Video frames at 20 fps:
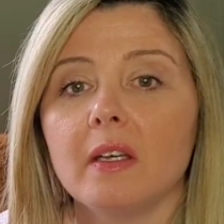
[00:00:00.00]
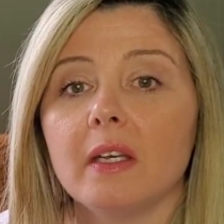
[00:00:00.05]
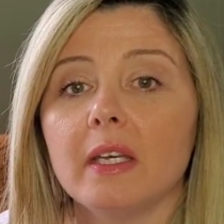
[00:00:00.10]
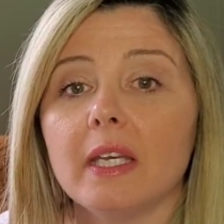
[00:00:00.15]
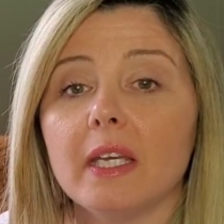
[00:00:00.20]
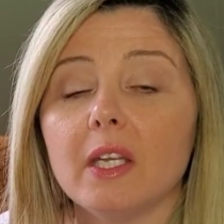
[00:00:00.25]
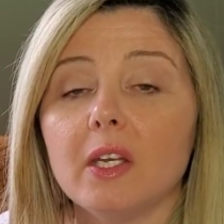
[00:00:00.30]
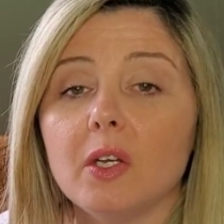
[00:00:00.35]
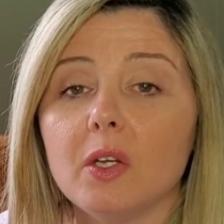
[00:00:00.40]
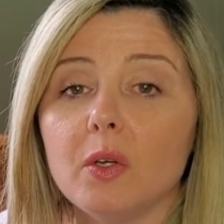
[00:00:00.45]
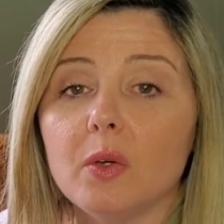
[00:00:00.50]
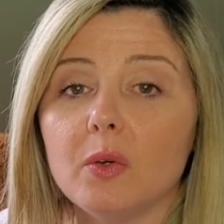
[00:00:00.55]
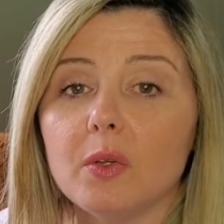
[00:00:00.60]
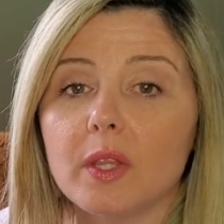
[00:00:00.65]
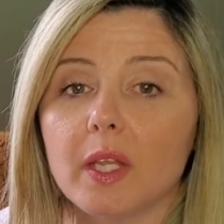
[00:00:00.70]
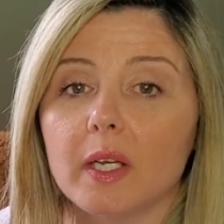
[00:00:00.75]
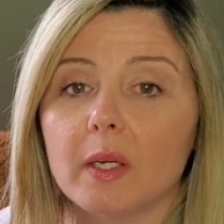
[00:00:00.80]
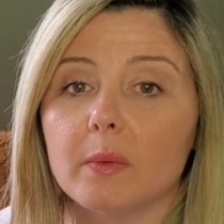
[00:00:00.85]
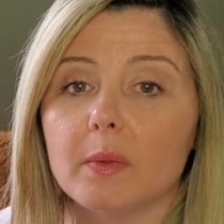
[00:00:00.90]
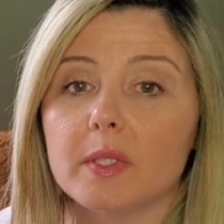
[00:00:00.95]
He knew
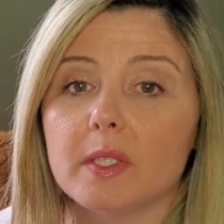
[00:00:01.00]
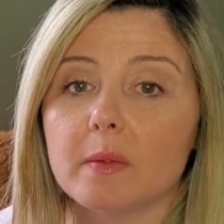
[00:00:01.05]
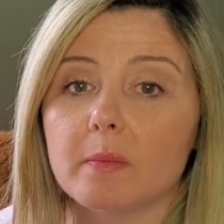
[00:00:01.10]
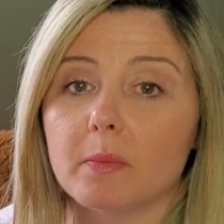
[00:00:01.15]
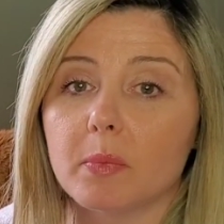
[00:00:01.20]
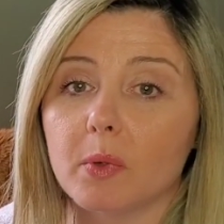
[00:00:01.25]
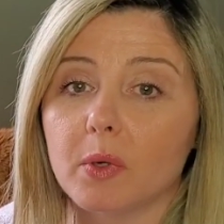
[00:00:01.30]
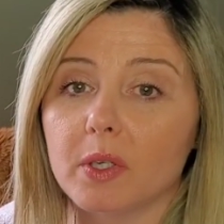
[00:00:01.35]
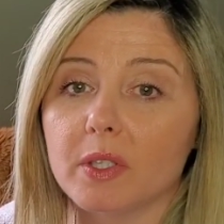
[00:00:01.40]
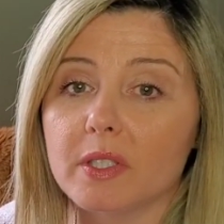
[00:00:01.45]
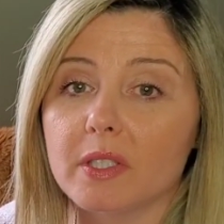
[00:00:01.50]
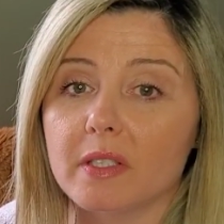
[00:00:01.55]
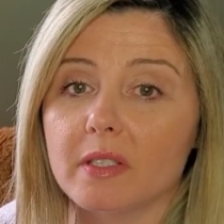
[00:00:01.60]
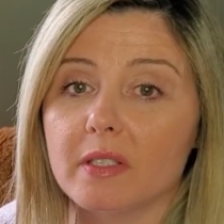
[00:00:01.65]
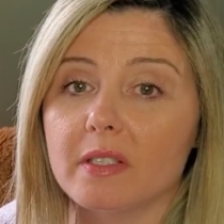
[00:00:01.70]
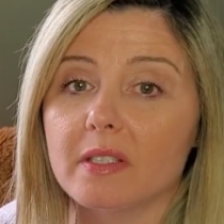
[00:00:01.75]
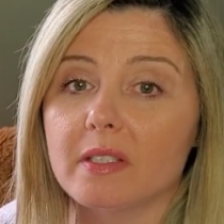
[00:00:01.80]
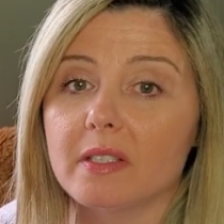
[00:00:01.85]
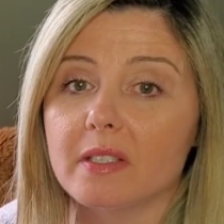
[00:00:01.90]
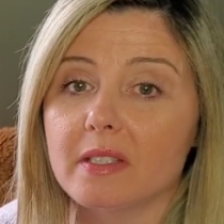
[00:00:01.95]
that it was important
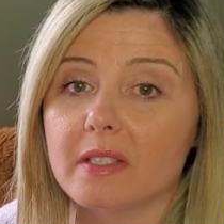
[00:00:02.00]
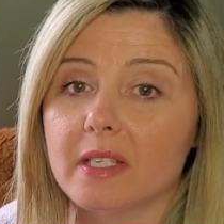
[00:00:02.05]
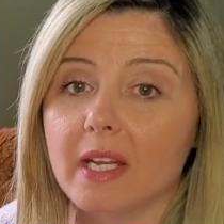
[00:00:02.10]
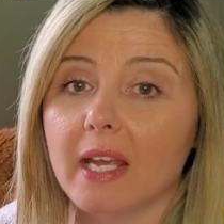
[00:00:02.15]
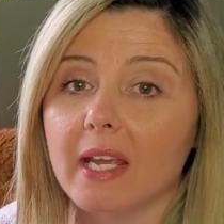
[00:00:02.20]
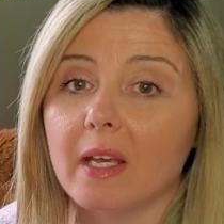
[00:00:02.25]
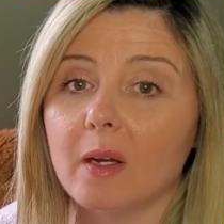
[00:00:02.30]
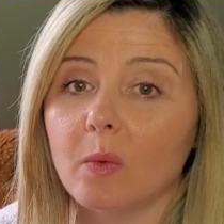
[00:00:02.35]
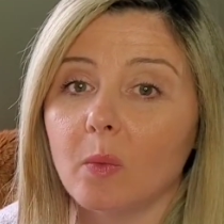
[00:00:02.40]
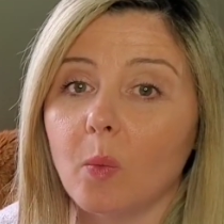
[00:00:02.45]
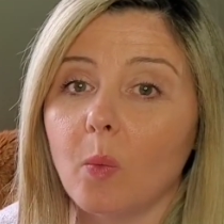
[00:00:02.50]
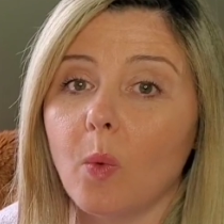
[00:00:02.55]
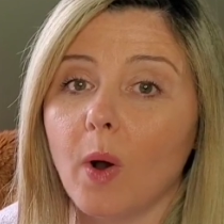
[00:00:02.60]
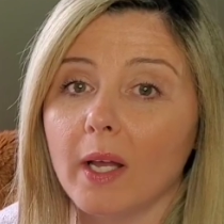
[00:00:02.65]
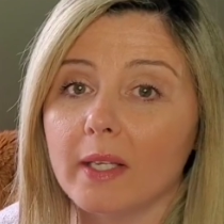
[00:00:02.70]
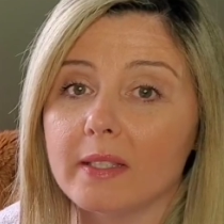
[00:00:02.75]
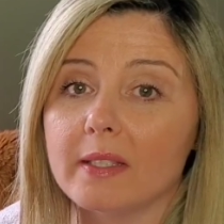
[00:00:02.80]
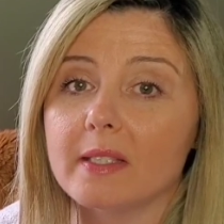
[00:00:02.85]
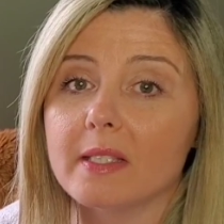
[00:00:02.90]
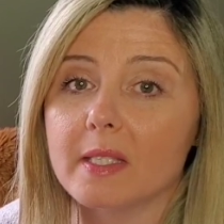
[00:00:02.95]
to stay in
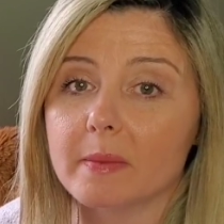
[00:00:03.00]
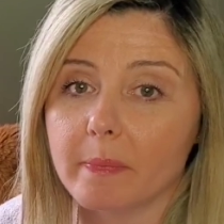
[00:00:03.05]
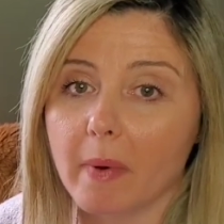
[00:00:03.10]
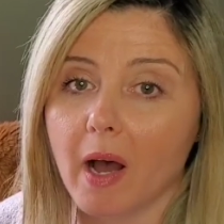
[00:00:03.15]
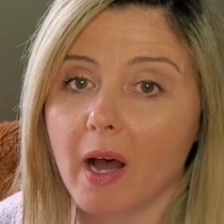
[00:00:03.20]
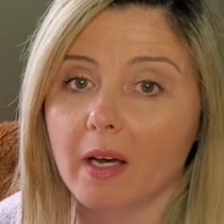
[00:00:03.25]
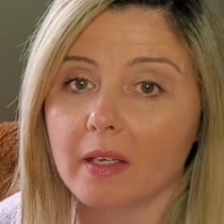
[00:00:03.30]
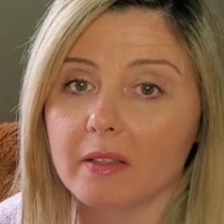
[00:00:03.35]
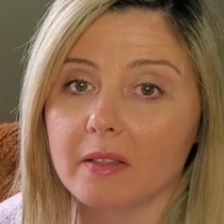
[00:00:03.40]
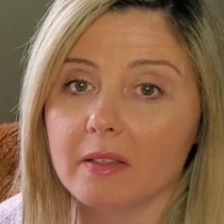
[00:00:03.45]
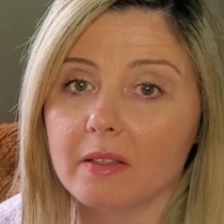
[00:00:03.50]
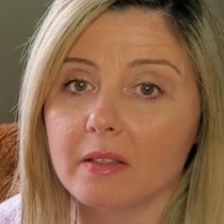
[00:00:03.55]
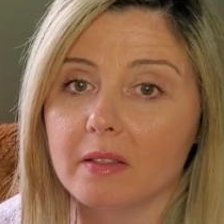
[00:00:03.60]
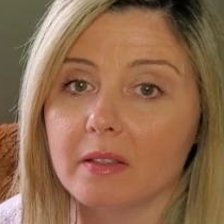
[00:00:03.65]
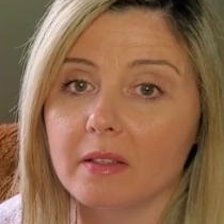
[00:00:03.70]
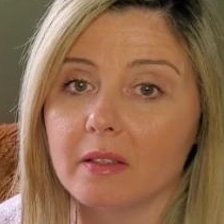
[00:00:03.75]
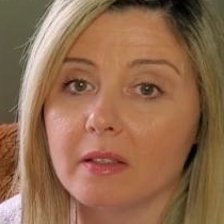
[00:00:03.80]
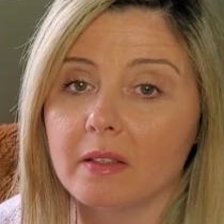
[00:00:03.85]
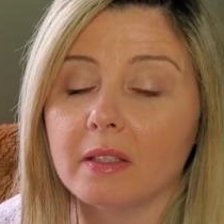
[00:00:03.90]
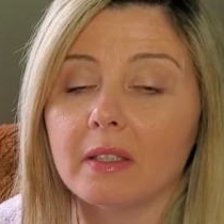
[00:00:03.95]
one spot
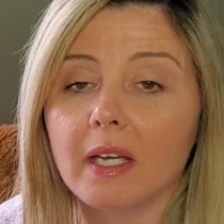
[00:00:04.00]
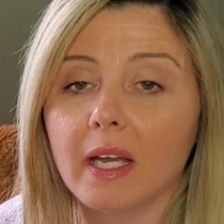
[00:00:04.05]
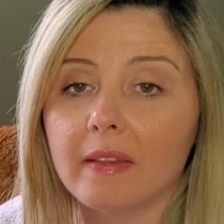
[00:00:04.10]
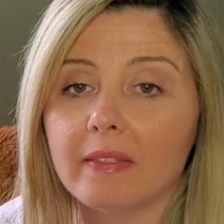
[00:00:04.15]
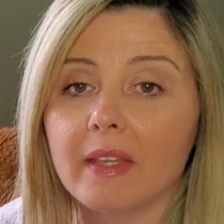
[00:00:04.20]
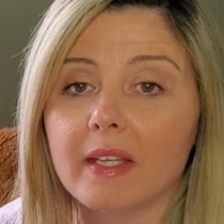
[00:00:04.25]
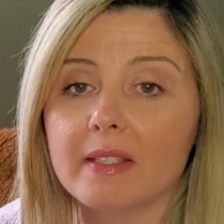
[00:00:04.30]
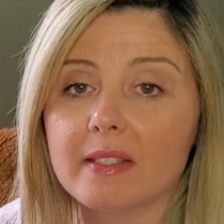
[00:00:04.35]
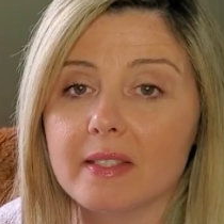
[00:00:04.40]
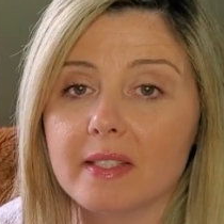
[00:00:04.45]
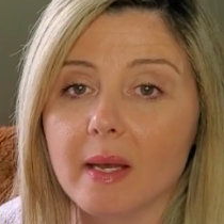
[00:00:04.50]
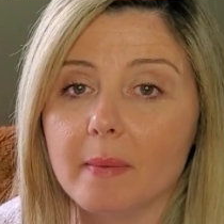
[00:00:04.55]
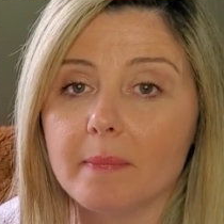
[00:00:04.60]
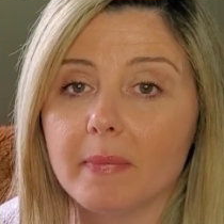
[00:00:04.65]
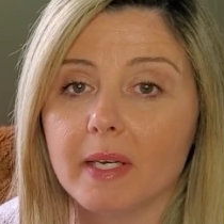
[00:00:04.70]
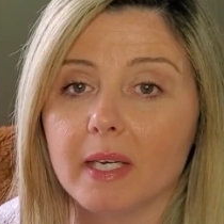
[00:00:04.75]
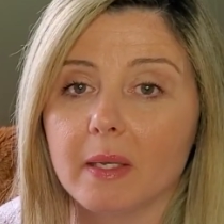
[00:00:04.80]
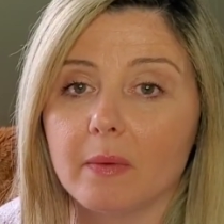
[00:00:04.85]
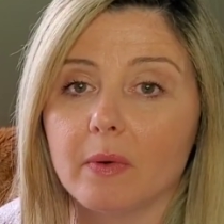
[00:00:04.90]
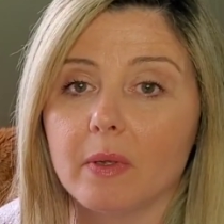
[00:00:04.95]
and that
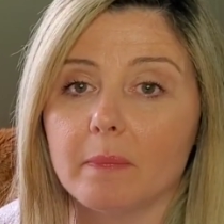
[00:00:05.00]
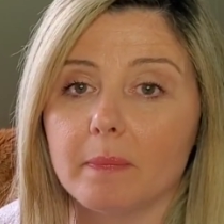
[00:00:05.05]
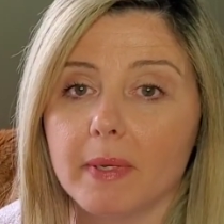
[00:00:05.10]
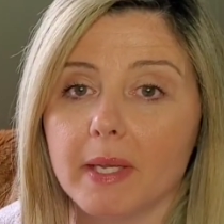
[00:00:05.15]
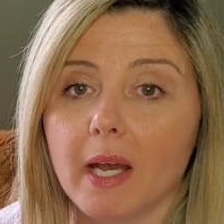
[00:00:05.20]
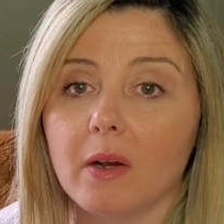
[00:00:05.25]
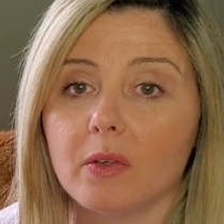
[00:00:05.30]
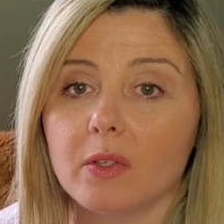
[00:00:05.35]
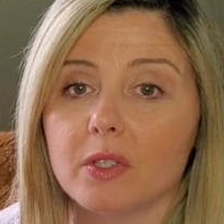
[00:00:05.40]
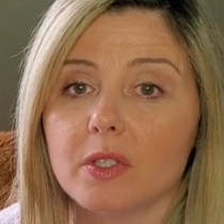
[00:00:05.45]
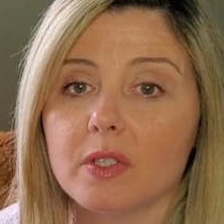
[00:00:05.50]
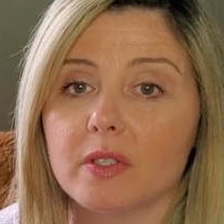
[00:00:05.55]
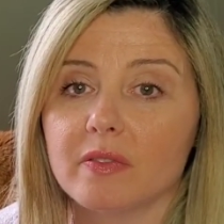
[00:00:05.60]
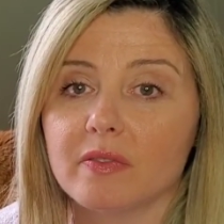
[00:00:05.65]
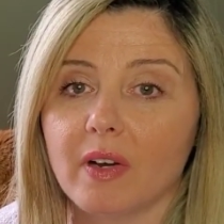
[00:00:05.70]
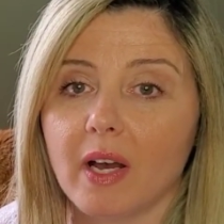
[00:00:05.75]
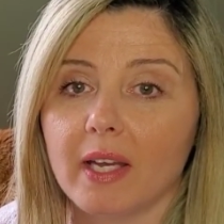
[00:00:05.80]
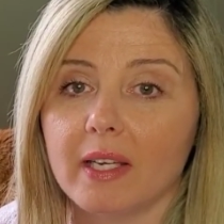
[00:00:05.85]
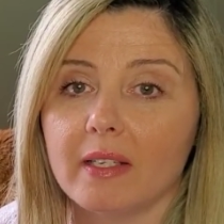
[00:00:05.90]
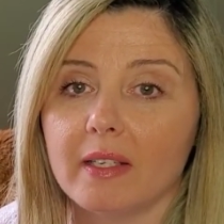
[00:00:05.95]
somebody would be out to
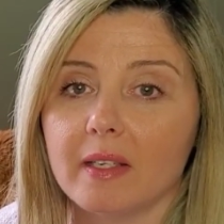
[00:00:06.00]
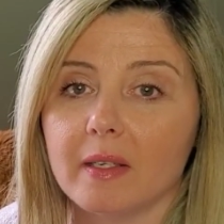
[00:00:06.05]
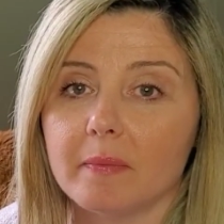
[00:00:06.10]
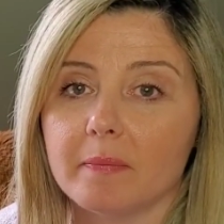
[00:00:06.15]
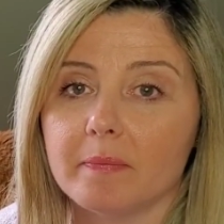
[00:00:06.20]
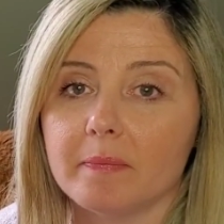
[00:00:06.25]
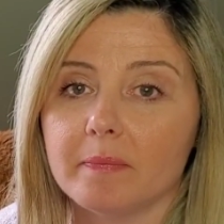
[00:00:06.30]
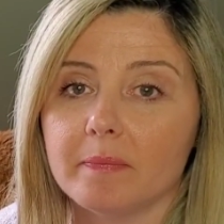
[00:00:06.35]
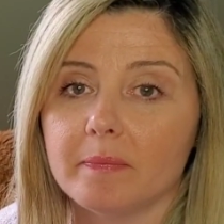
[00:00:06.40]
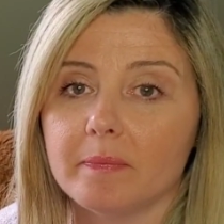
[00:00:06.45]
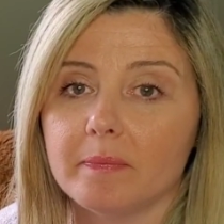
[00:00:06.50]
find him.